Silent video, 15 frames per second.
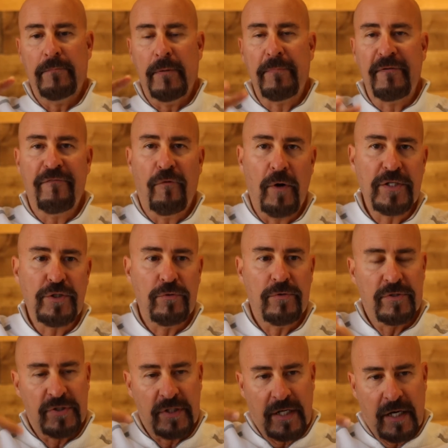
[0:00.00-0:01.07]
But before I do,
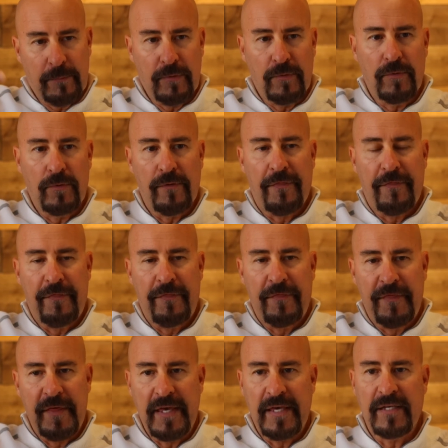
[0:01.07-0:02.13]
there's a couple
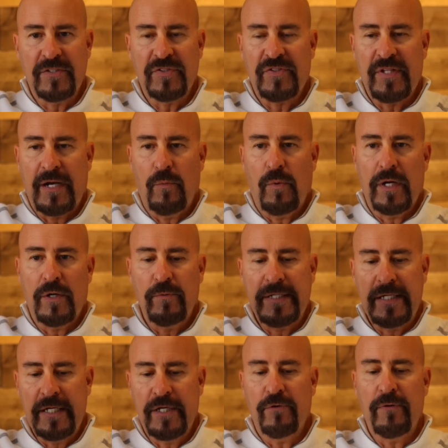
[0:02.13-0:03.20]
things that I want to
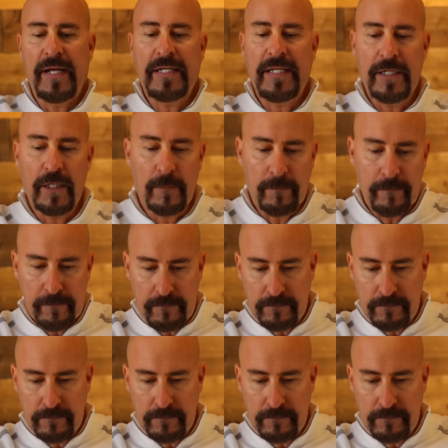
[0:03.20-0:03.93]
reiterate here.